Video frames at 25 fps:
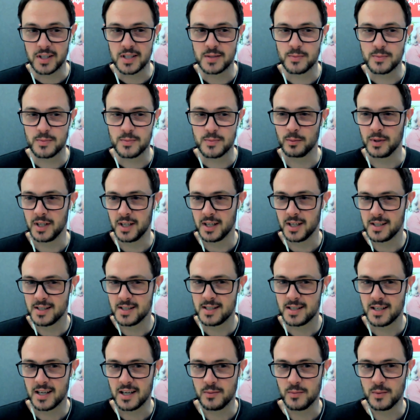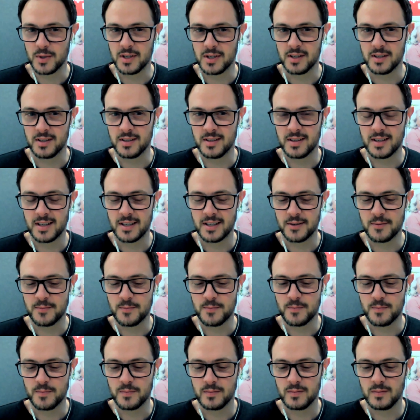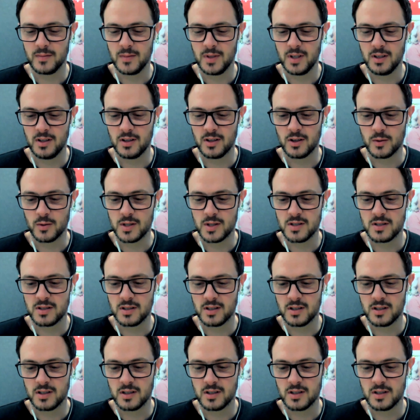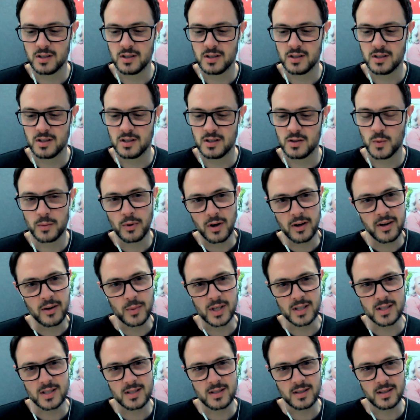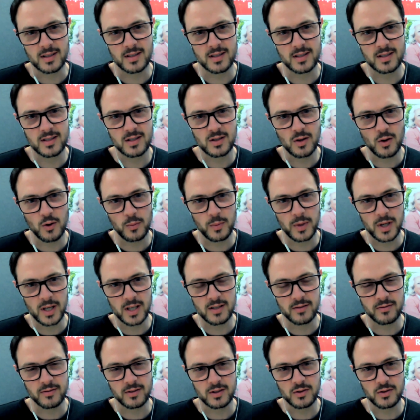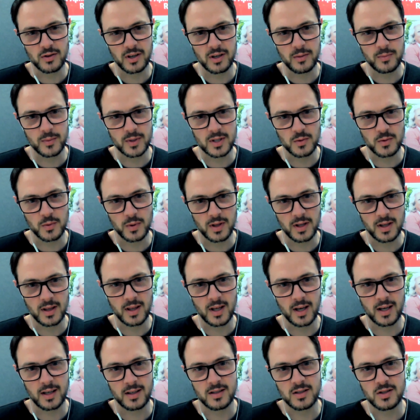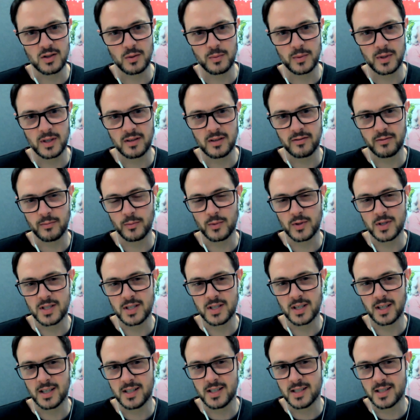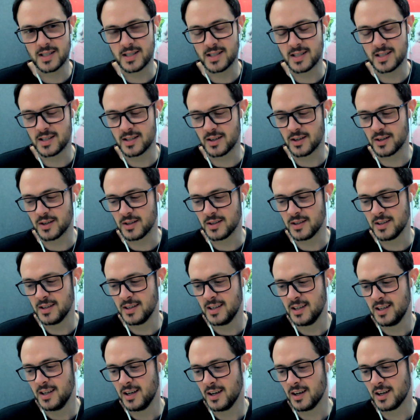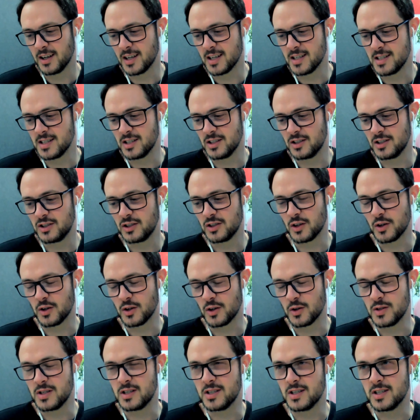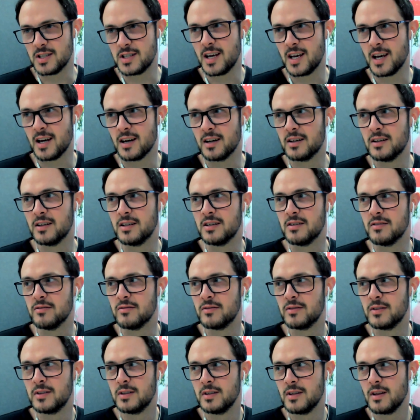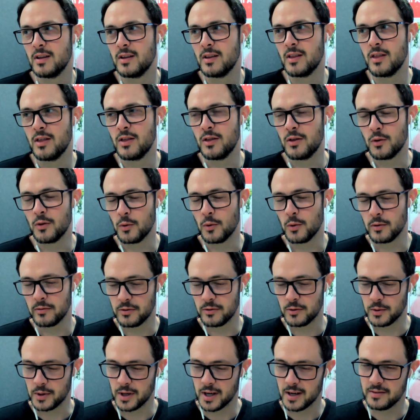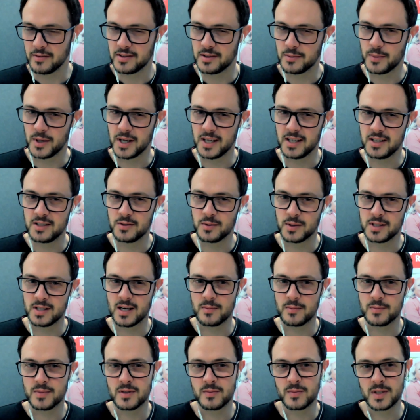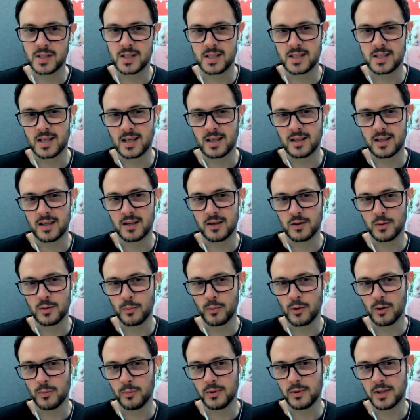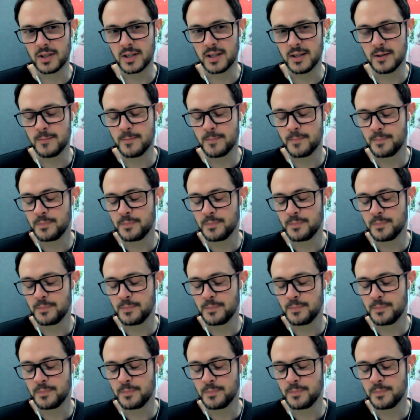It's probably an understatement, and um, you know, it's it's one program, but it's it's so many different treatments within that and so many different procedures. So I guess it shows just how kind of thoughtful you have to be to adapt something to telehealth properly.